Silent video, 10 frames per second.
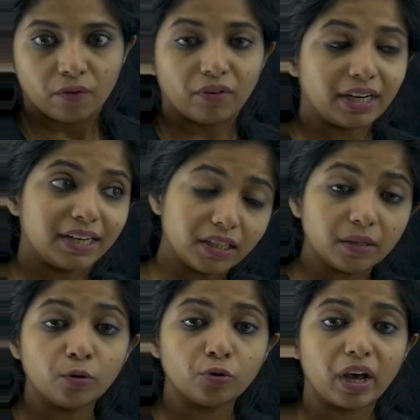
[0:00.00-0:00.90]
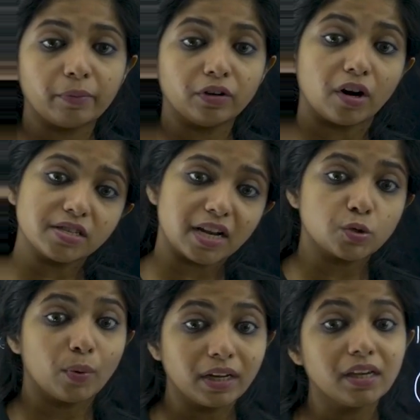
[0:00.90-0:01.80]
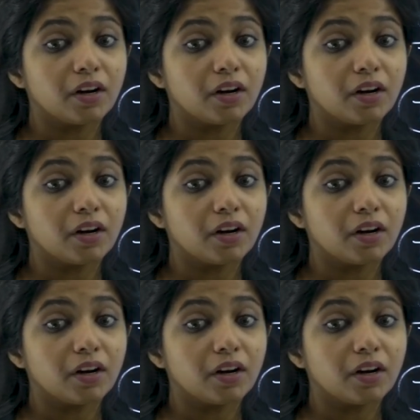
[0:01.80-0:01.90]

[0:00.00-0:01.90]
When he did the monohybrid cross, that's when he